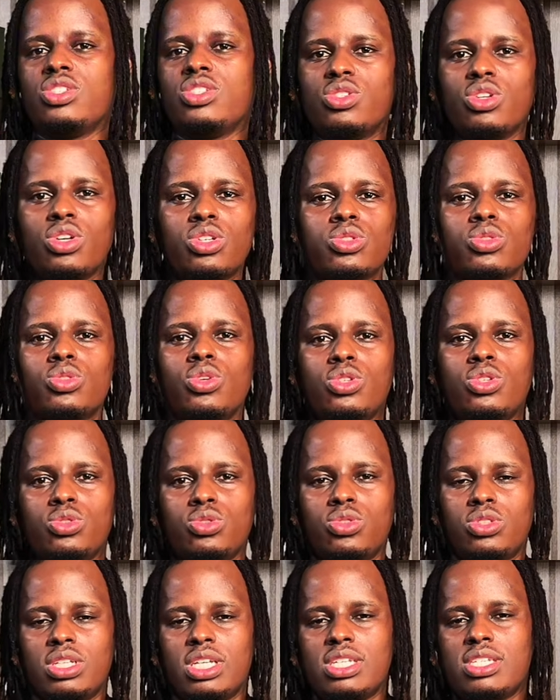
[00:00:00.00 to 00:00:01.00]
is not going
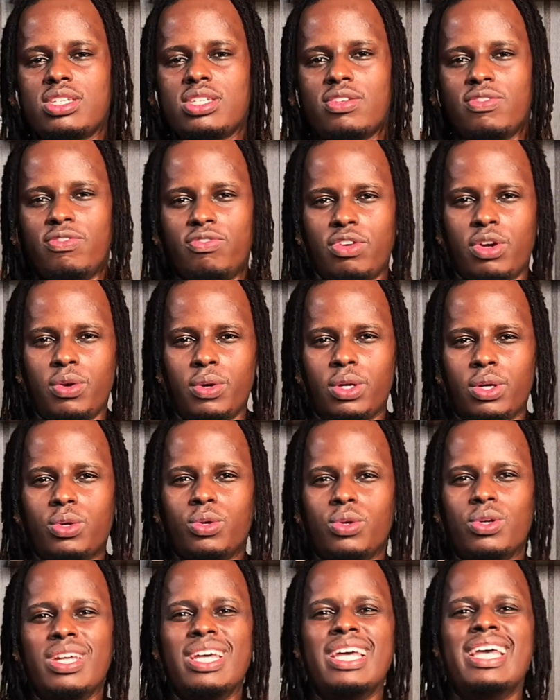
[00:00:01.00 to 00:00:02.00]
to taste very
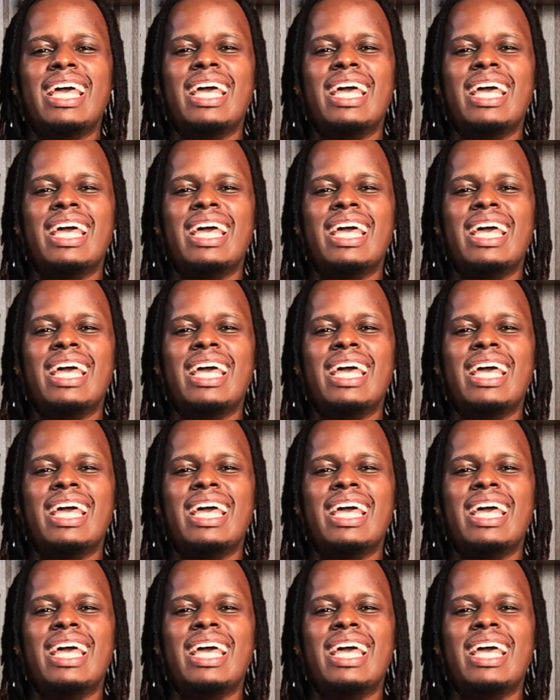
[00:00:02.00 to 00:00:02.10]
good.